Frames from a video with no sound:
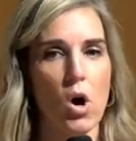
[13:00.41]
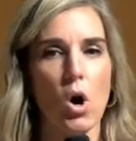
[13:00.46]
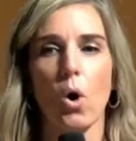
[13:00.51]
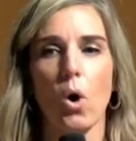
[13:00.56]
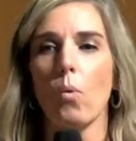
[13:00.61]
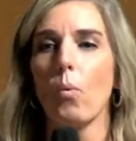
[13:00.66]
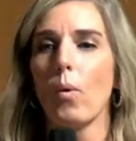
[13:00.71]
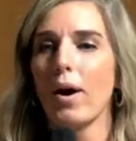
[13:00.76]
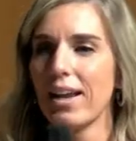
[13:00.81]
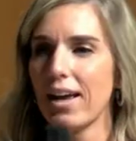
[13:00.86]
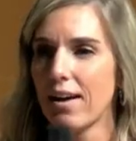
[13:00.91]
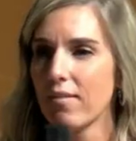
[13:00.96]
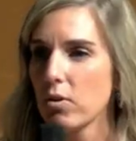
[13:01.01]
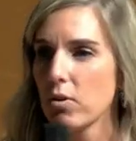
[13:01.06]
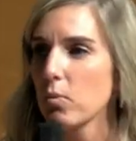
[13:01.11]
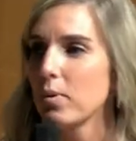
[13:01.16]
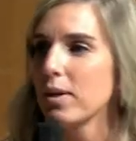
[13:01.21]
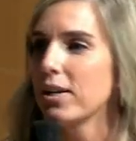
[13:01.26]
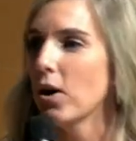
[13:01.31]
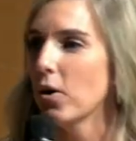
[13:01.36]
whatever
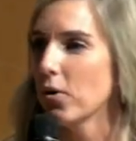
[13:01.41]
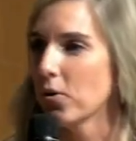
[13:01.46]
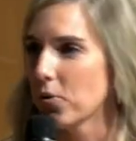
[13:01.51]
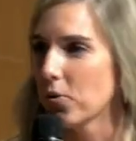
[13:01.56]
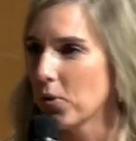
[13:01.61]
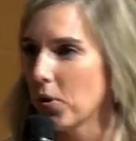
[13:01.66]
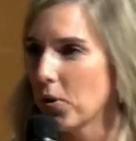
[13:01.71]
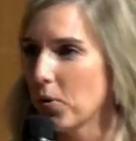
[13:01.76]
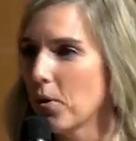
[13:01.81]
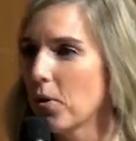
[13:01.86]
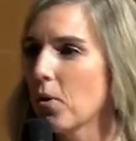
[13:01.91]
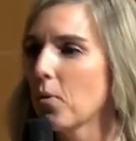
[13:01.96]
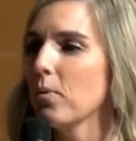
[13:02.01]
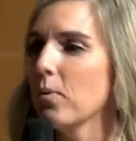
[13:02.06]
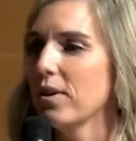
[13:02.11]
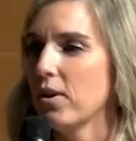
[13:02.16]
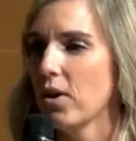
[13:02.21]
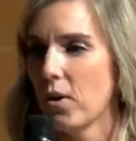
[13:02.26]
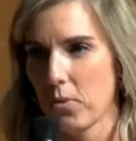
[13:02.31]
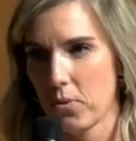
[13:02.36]
we go through, we
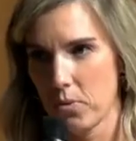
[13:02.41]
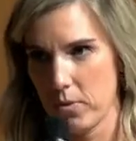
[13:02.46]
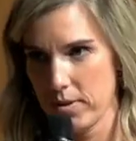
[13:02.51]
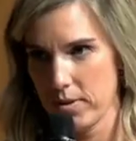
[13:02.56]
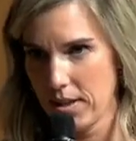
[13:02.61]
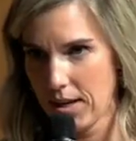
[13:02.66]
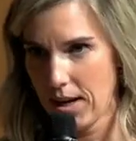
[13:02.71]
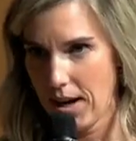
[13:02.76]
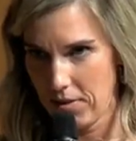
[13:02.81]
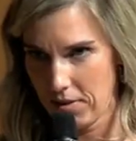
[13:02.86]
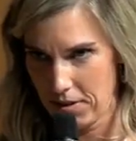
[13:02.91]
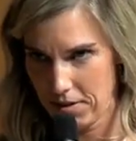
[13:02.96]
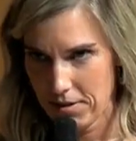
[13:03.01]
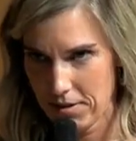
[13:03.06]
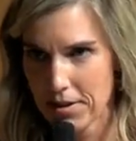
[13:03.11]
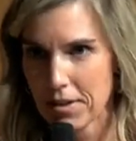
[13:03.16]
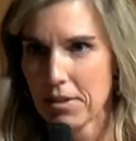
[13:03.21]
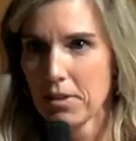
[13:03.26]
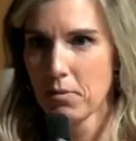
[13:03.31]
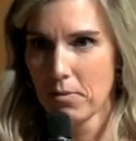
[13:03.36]
go through together,
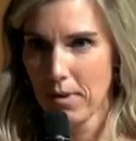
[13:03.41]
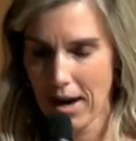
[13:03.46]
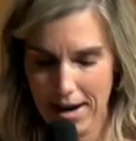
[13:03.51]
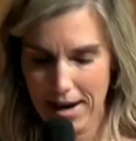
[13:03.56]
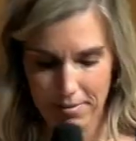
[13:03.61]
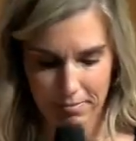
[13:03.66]
right?